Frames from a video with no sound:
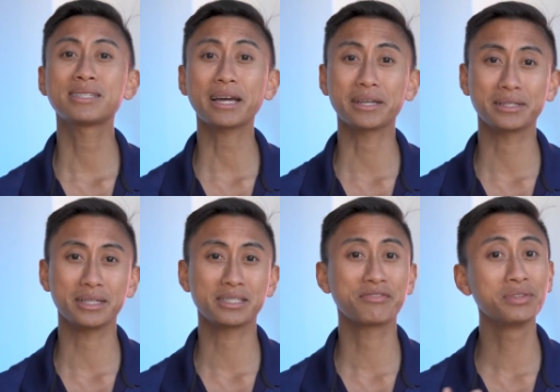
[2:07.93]

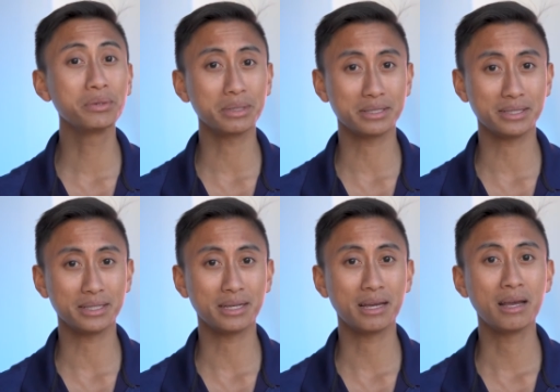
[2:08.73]
Second is
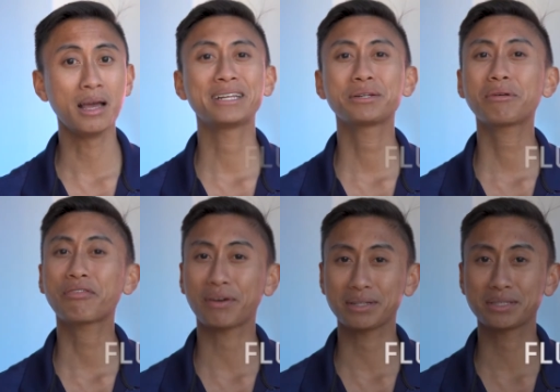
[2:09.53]
fluency, and it
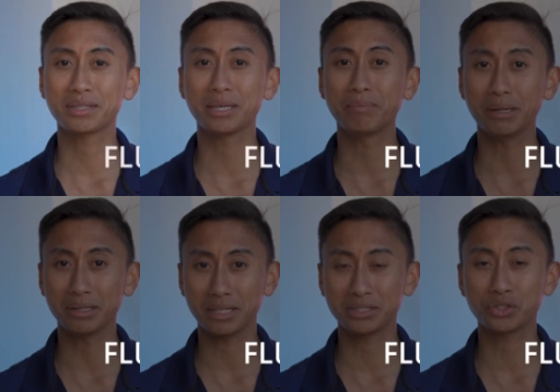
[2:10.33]
refers to the
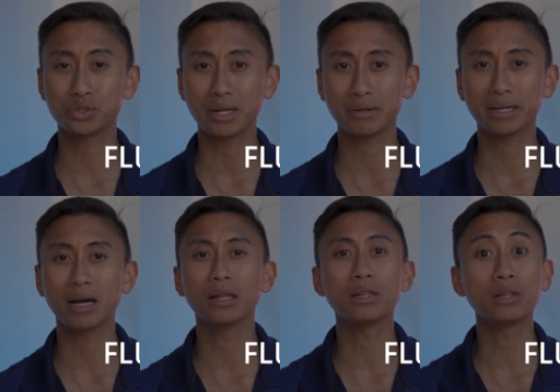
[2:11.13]
ability to generate
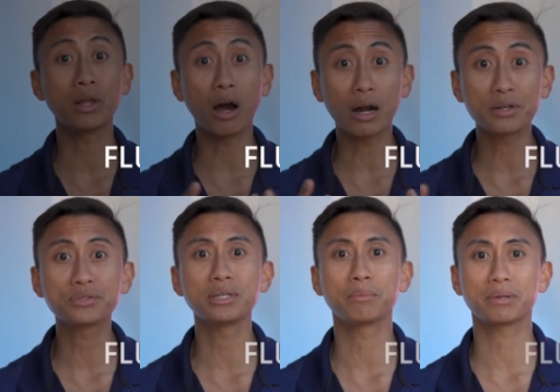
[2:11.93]
a
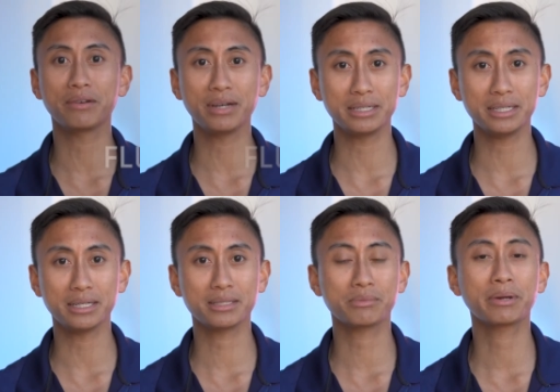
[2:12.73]
large number of
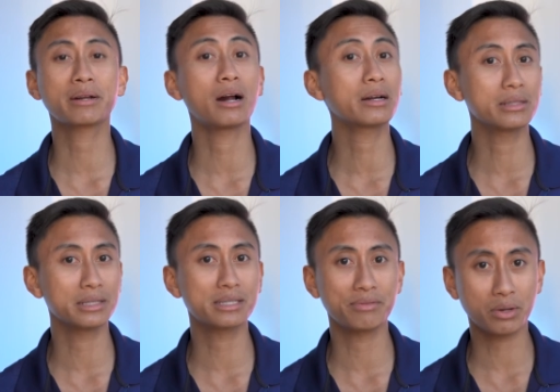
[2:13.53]
ideas,
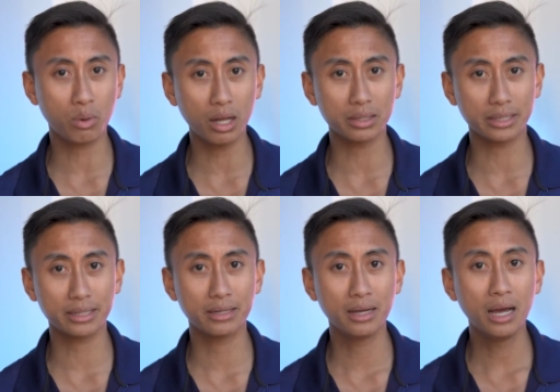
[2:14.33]
regardless of the
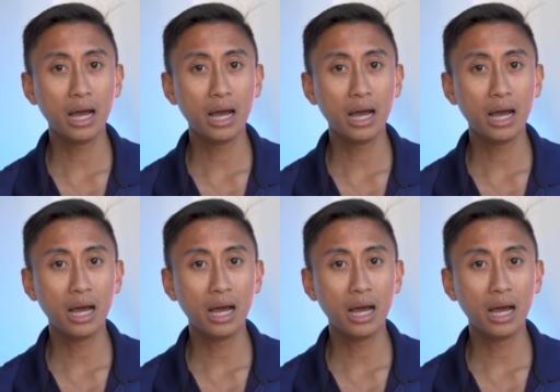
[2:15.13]
quality.